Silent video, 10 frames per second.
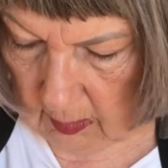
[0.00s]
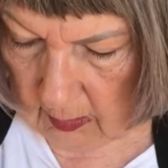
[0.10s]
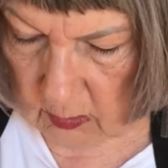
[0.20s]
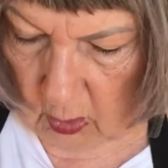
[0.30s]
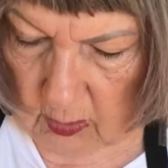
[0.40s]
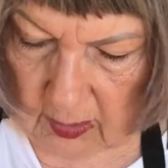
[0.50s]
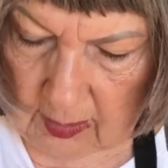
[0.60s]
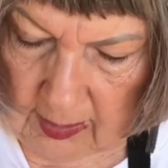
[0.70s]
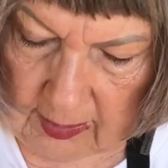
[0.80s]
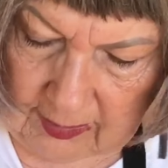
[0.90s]
So
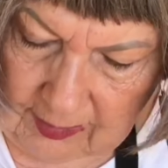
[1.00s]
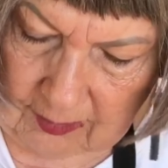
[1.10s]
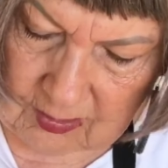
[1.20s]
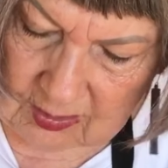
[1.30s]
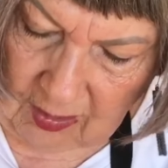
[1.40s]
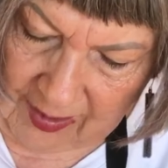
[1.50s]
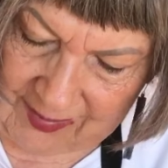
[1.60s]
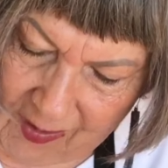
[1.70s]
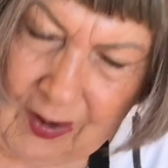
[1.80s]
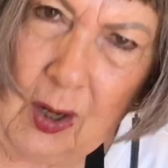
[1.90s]
a little slight
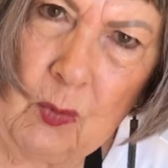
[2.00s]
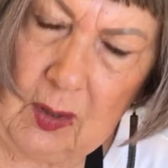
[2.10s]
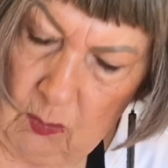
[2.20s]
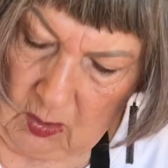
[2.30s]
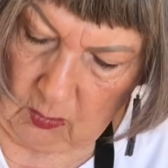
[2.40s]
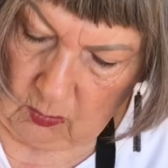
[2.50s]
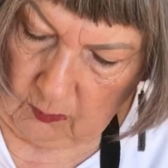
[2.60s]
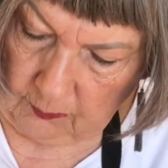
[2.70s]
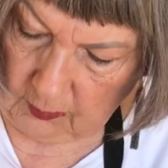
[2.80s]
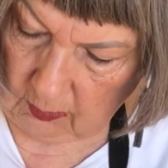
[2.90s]
hollow in the middle,
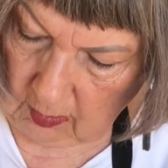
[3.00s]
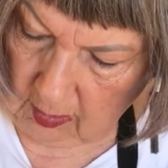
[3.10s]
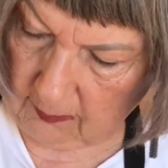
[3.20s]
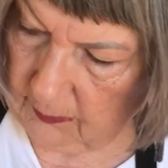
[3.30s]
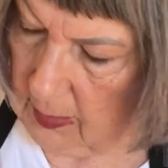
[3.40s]
alright?